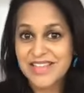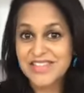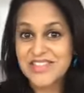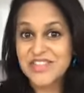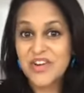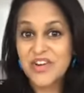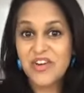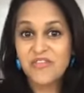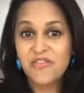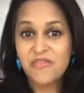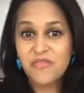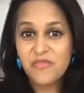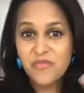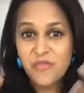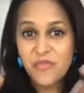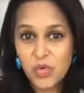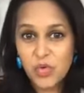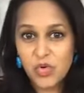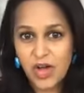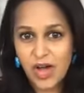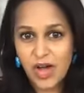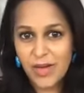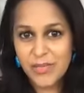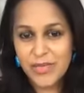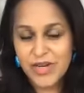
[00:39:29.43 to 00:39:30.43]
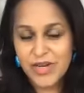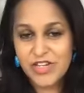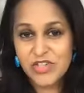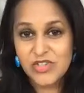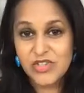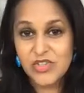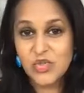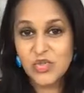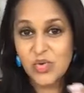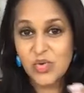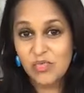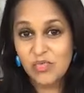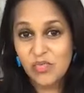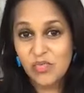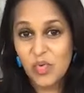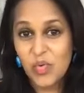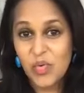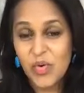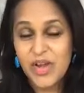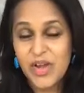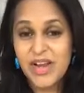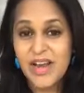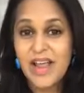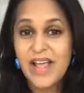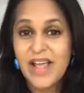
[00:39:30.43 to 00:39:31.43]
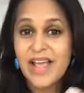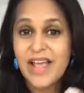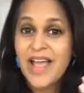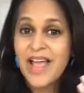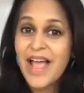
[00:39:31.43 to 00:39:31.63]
There are food combinations to avoid